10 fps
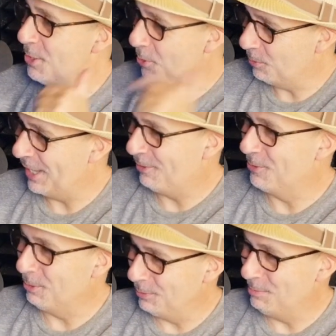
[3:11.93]
know like
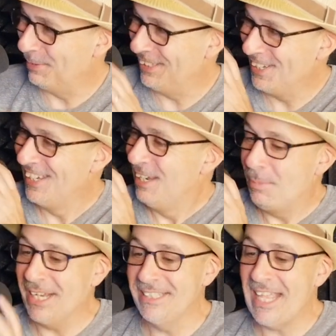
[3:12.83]
what we believe?
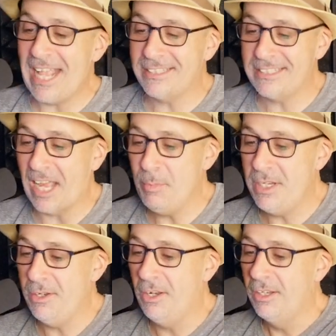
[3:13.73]
Because
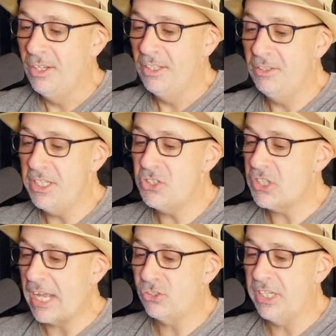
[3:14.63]
this is
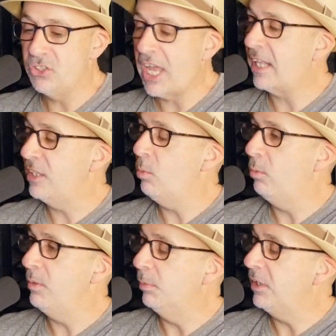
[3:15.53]
actually exactly
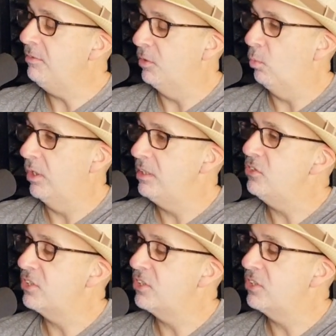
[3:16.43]
what we believe in, what he's